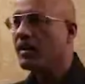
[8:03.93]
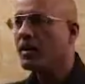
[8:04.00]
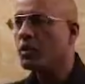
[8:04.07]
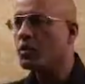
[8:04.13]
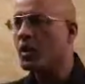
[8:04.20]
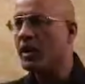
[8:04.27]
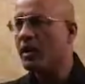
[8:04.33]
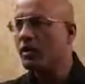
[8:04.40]

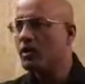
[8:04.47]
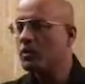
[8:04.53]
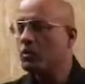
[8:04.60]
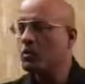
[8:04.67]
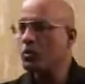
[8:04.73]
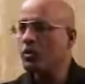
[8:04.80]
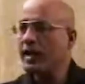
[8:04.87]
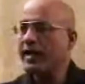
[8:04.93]
who,
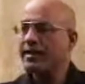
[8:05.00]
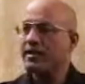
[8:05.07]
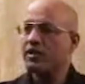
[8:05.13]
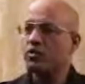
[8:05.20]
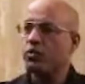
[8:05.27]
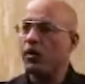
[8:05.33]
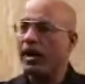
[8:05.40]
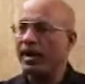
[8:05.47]
who get
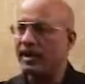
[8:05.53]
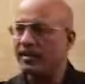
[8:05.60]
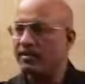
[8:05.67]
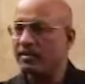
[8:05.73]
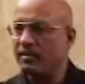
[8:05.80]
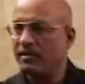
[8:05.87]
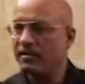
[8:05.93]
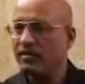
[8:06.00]
this
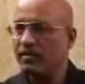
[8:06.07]
virus?